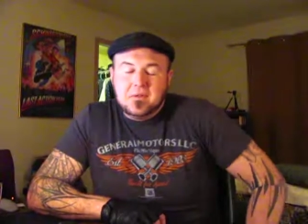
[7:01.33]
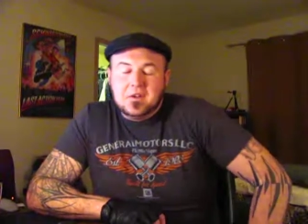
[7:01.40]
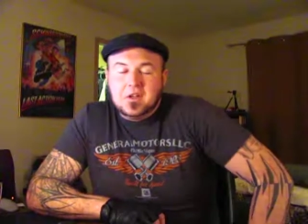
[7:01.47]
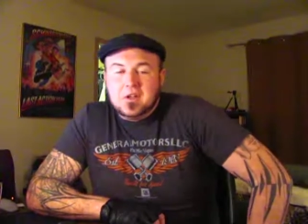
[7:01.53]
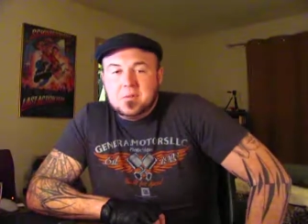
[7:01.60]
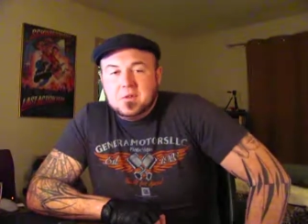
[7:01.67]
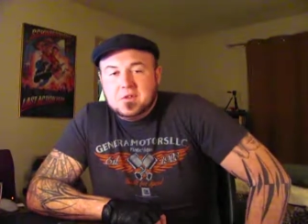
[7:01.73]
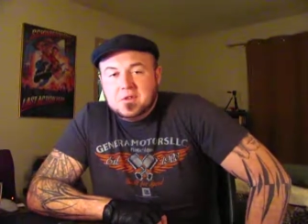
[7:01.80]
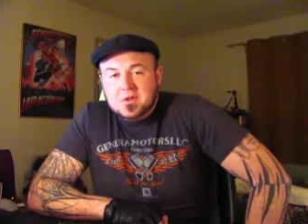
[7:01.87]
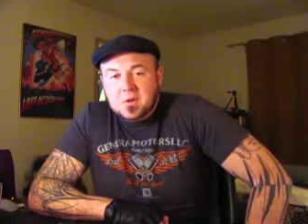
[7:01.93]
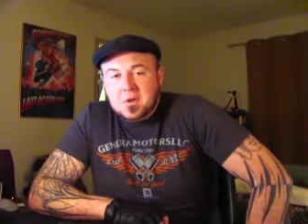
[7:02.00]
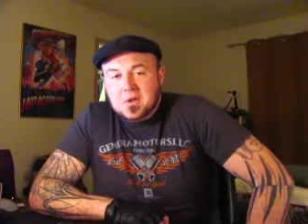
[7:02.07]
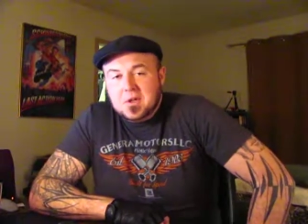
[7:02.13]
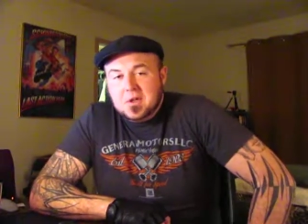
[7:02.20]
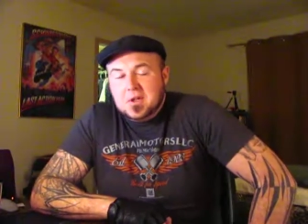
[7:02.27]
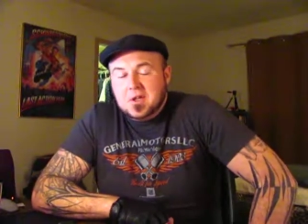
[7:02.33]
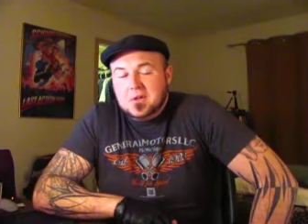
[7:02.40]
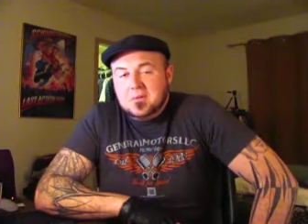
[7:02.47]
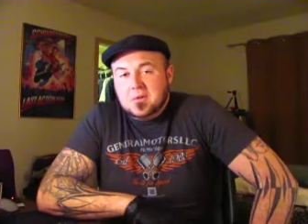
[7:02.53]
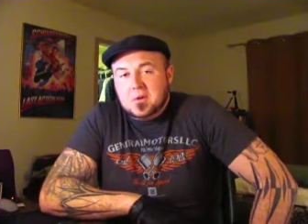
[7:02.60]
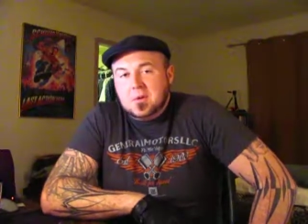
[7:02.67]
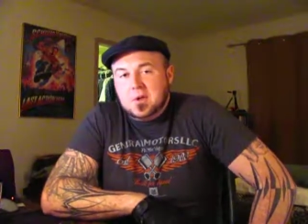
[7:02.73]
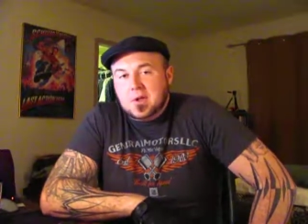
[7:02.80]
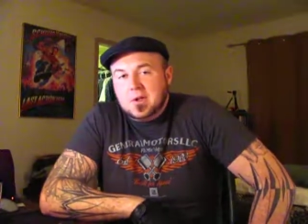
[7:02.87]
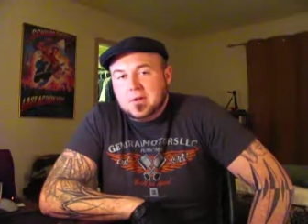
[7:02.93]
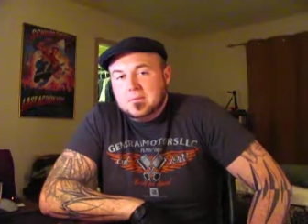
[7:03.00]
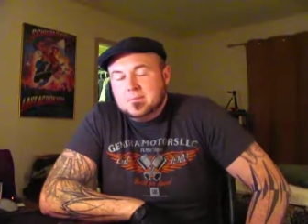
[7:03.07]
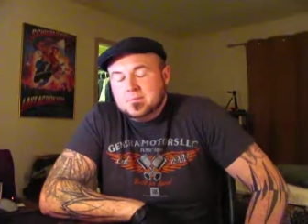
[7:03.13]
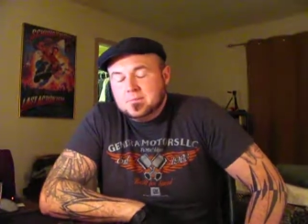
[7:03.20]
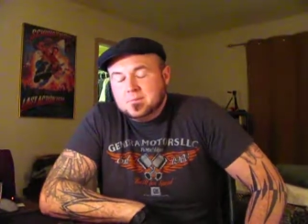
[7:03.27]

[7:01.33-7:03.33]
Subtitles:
you're going to be storing a gun for a while,